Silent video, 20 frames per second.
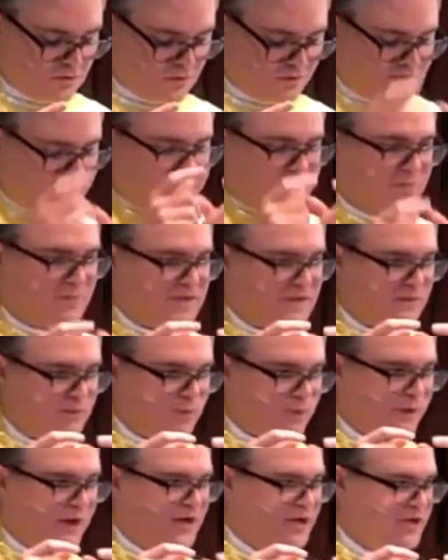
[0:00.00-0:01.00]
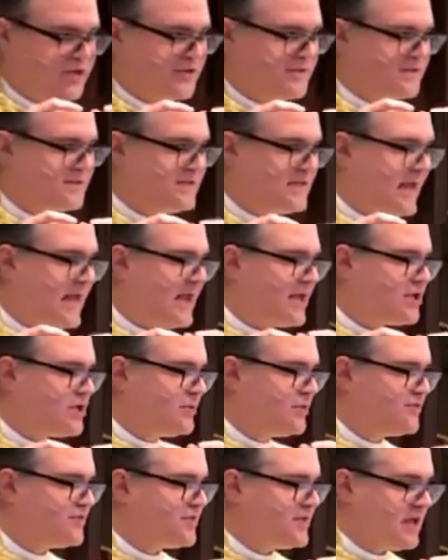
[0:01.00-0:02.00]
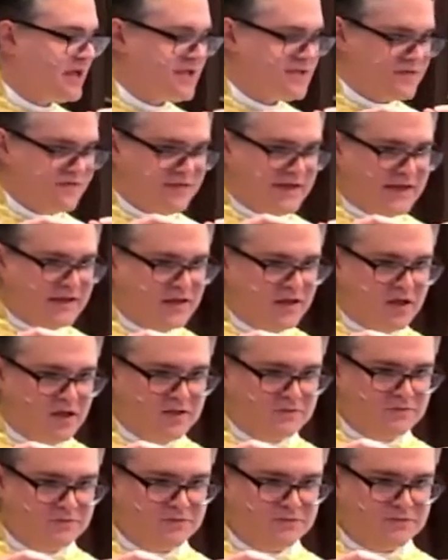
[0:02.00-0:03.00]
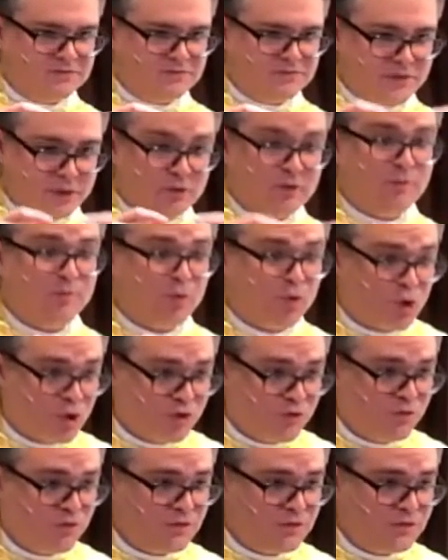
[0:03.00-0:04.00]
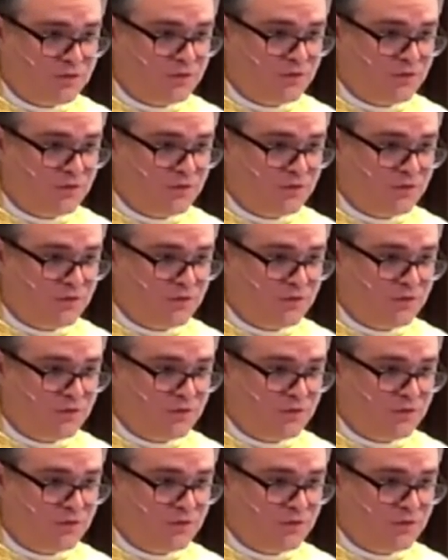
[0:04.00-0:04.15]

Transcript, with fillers: these can be precious, tangible signs of that love. They're important.